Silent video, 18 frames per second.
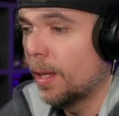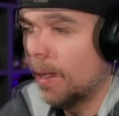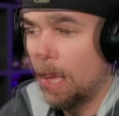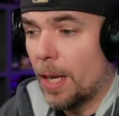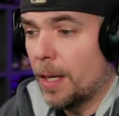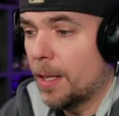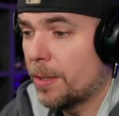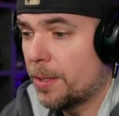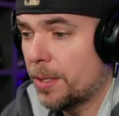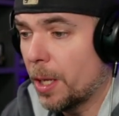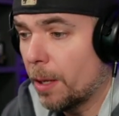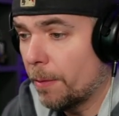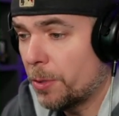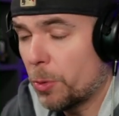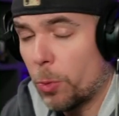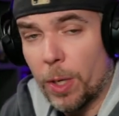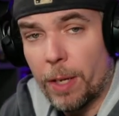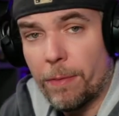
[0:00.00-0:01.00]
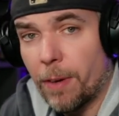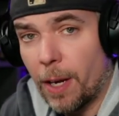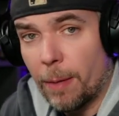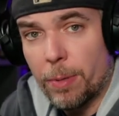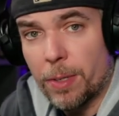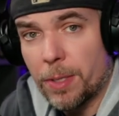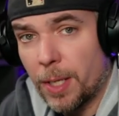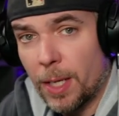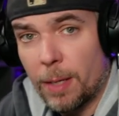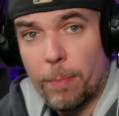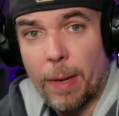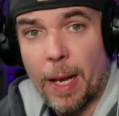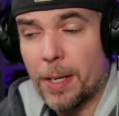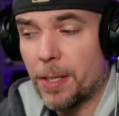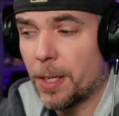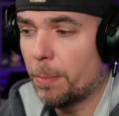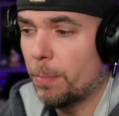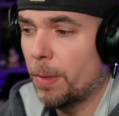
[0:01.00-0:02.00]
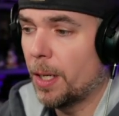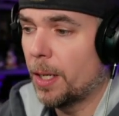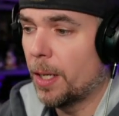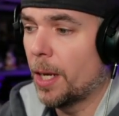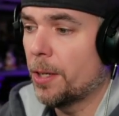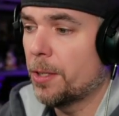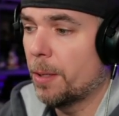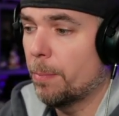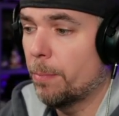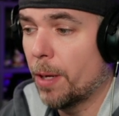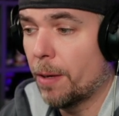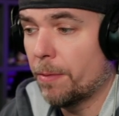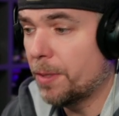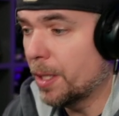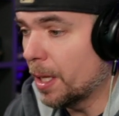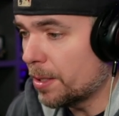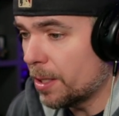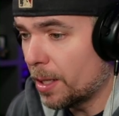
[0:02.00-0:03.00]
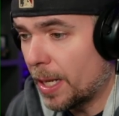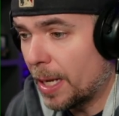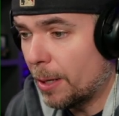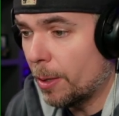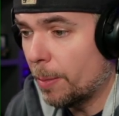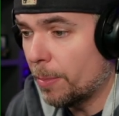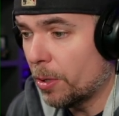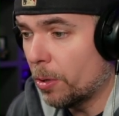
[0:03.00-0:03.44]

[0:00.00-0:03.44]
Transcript: And his self 25% magic mitigation buff does allow him